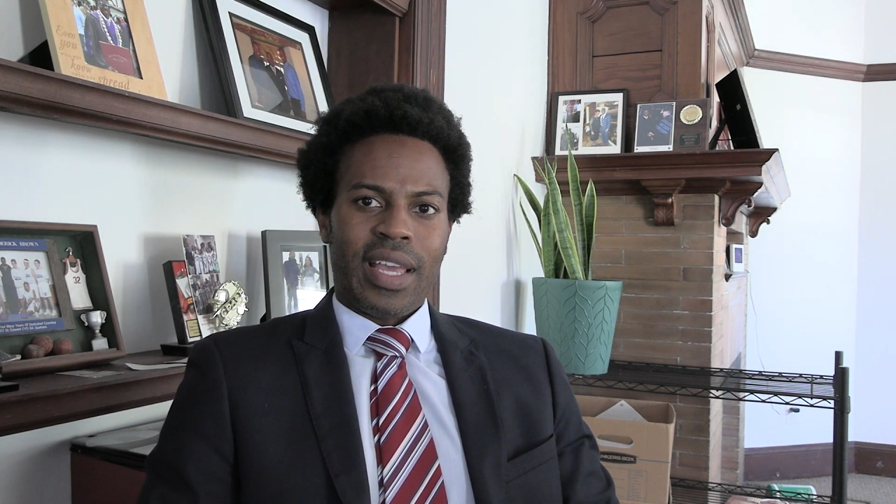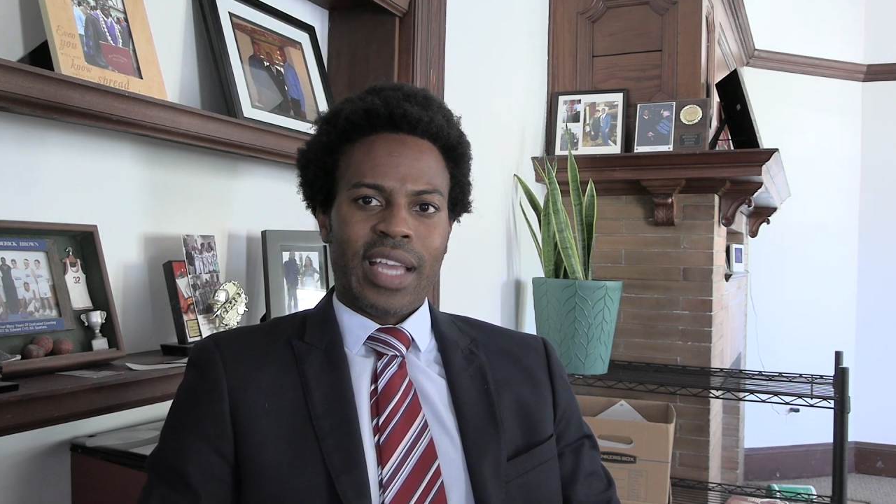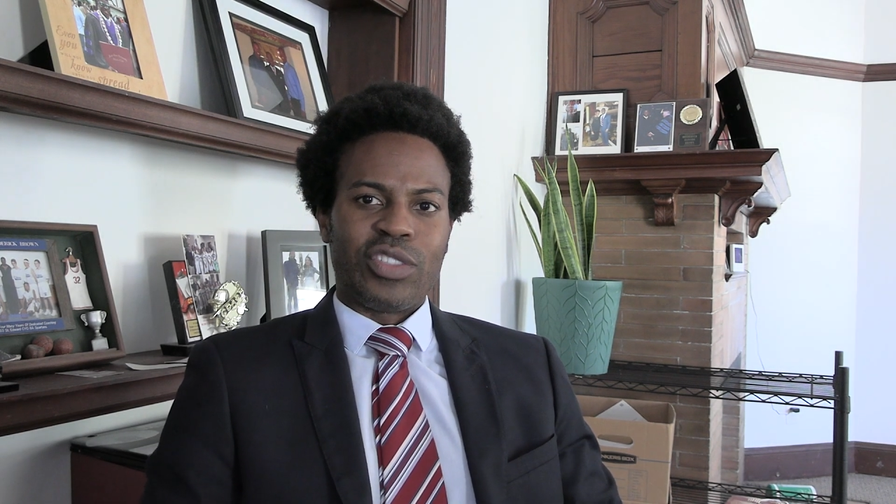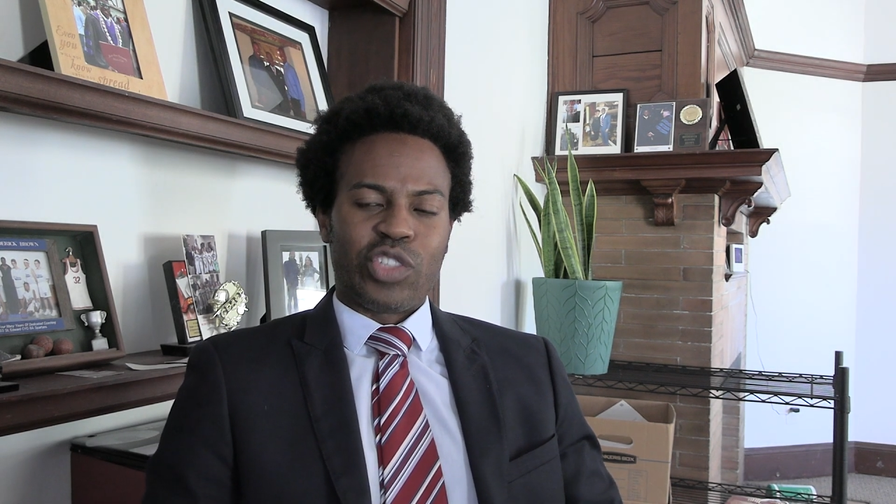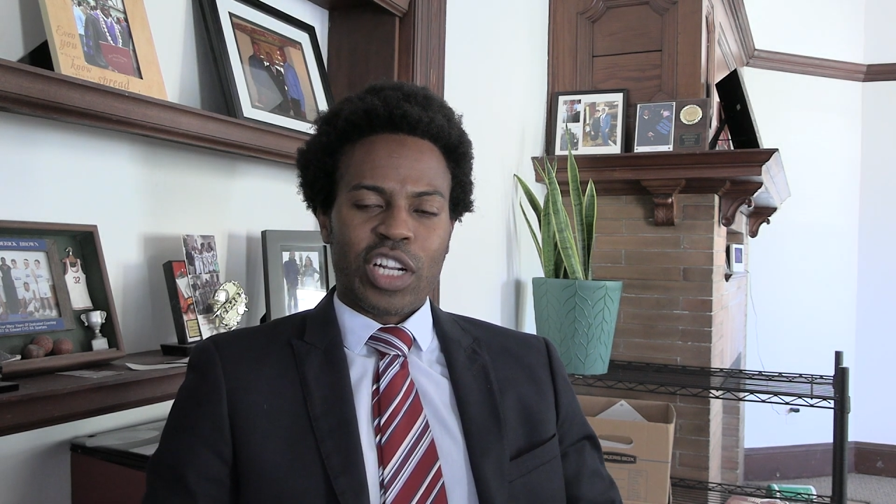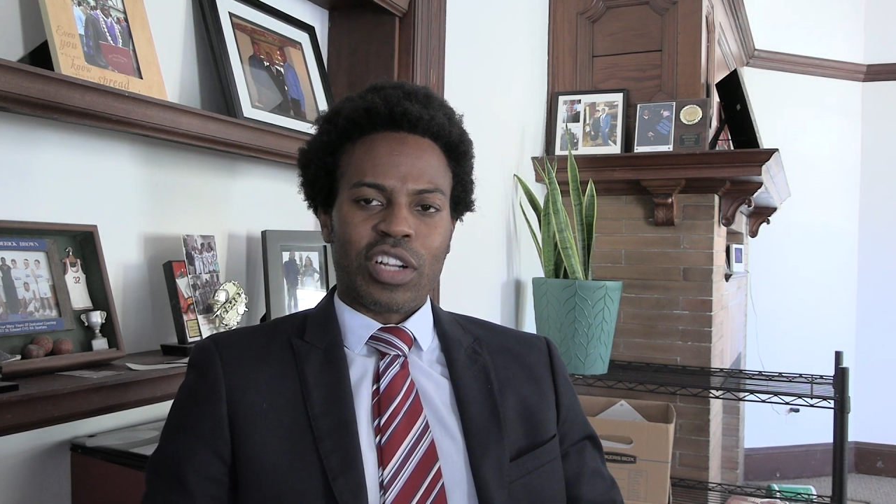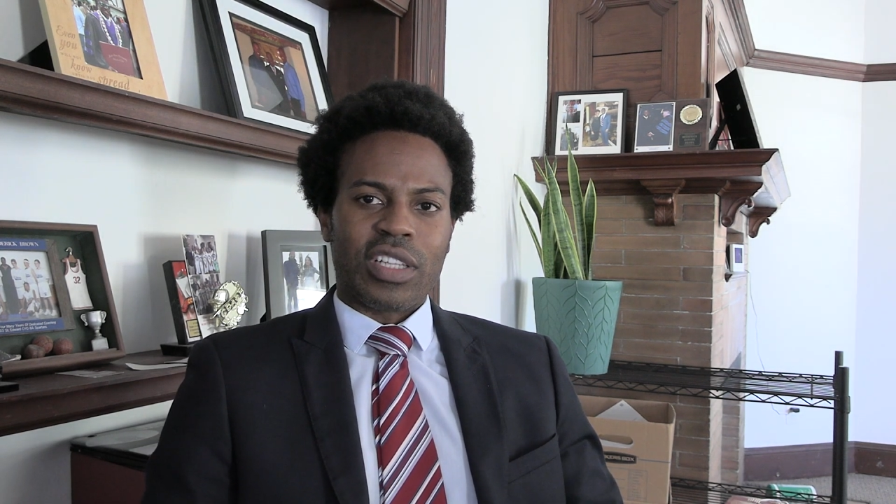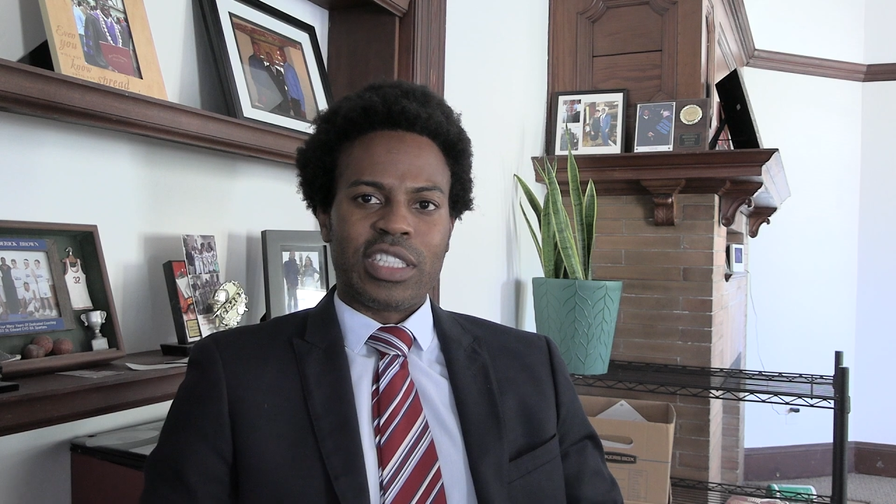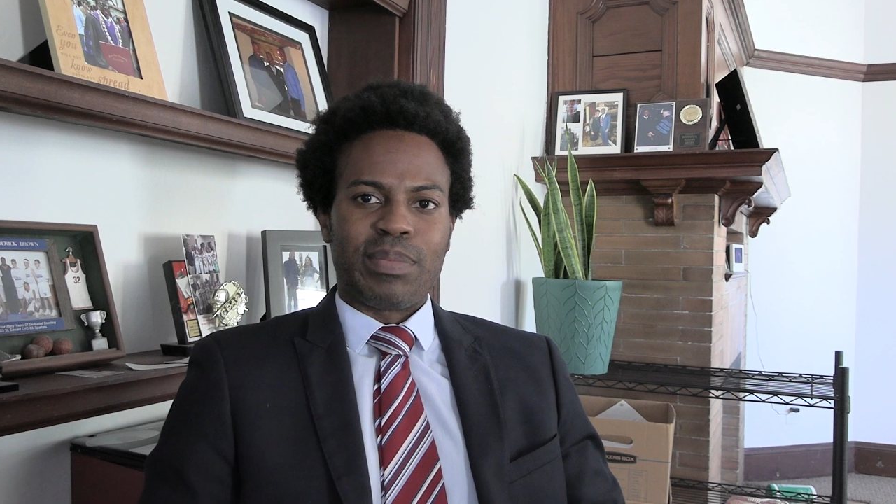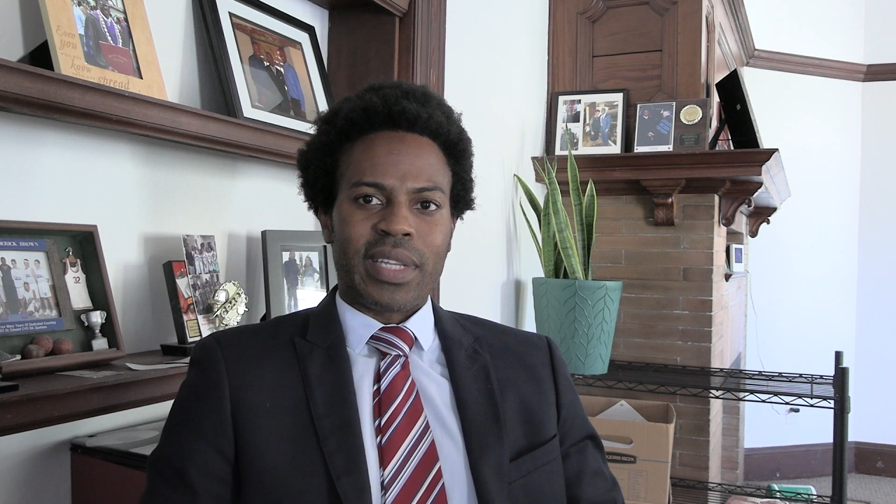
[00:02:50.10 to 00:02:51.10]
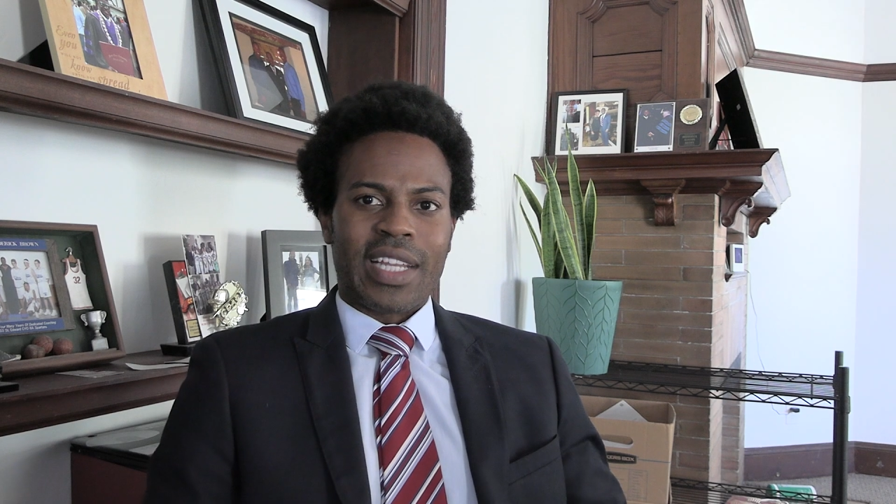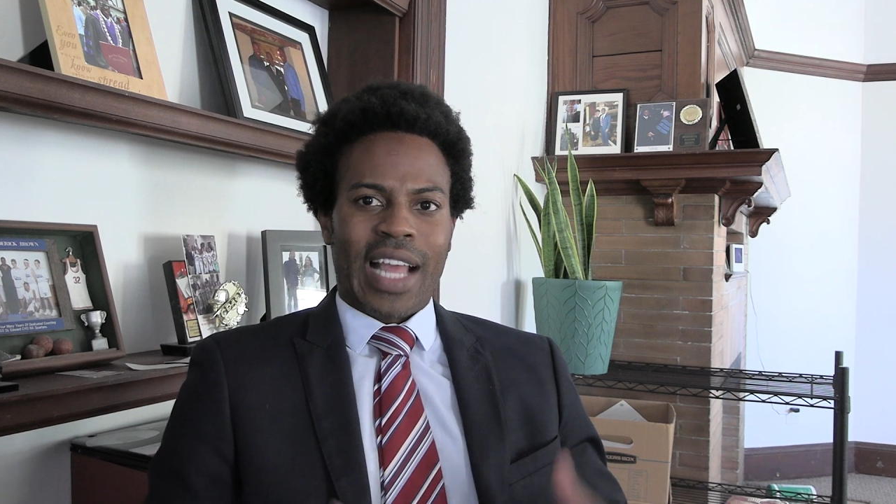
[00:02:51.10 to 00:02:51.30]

And generally speaking,